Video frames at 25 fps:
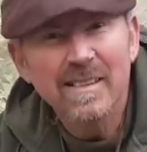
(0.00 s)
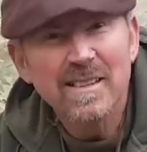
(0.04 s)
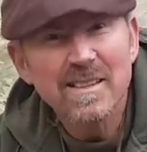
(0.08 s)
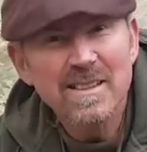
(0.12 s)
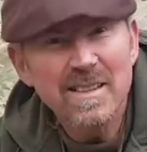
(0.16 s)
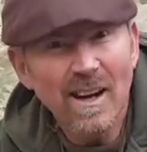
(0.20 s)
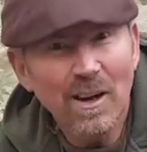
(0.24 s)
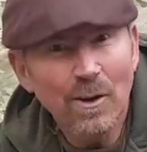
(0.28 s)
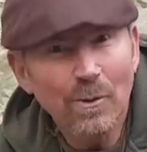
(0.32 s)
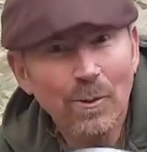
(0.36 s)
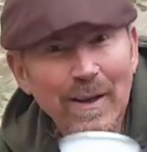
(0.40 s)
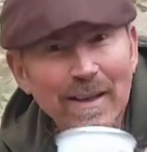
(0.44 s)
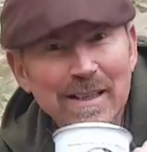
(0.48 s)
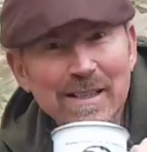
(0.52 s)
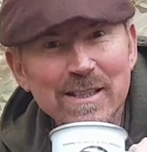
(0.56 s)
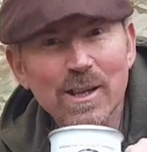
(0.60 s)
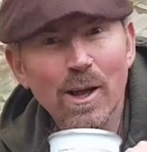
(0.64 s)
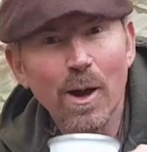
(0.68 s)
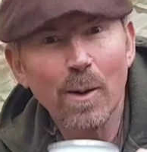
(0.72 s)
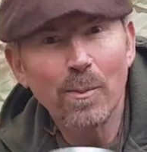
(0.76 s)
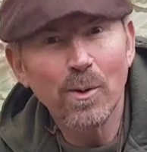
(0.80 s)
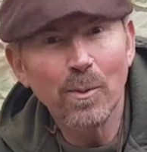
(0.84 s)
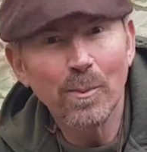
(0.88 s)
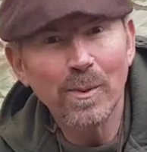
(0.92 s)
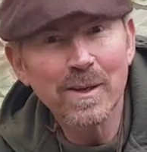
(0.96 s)
So a quick
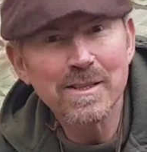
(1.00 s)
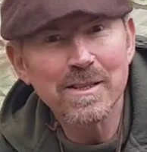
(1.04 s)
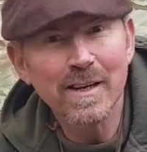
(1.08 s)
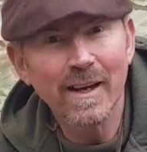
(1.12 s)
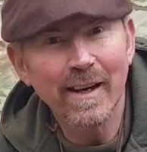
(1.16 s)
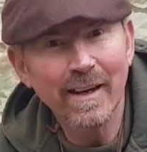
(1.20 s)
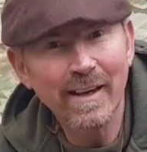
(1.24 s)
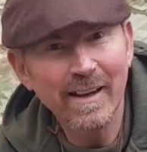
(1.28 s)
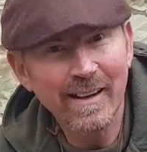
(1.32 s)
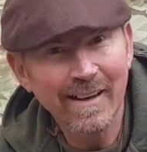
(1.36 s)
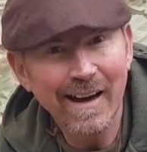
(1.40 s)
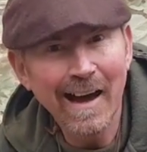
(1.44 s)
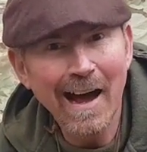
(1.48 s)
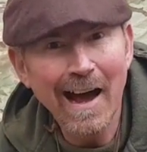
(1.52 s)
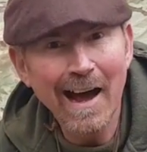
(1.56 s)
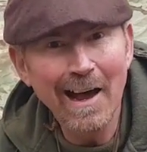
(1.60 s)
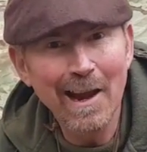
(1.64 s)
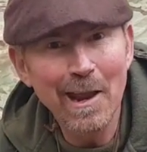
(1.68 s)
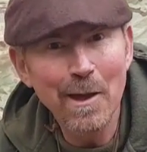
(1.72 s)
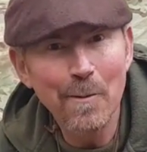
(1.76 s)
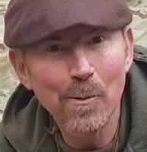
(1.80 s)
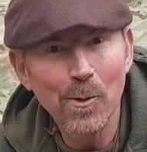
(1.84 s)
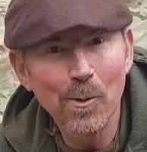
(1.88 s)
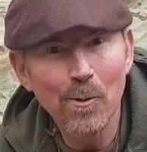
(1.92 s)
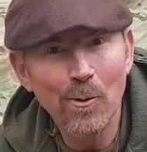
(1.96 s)
slurp of my tea and
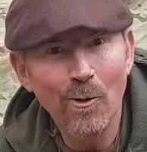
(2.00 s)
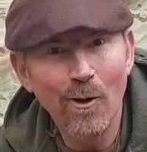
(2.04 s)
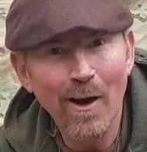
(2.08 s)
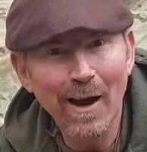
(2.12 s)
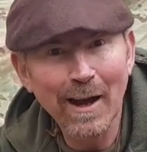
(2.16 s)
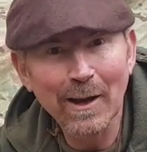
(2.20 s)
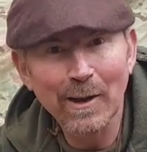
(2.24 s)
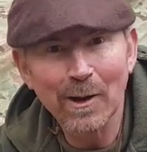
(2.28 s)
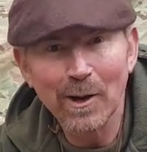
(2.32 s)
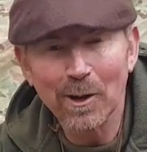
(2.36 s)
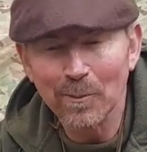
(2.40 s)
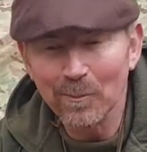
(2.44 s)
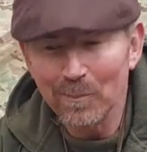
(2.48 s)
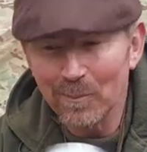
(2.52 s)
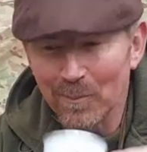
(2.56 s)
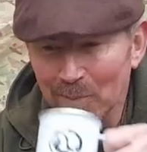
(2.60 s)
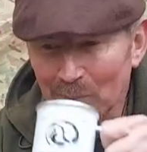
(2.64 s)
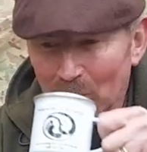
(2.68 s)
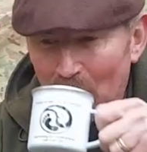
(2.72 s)
then we'll crack on.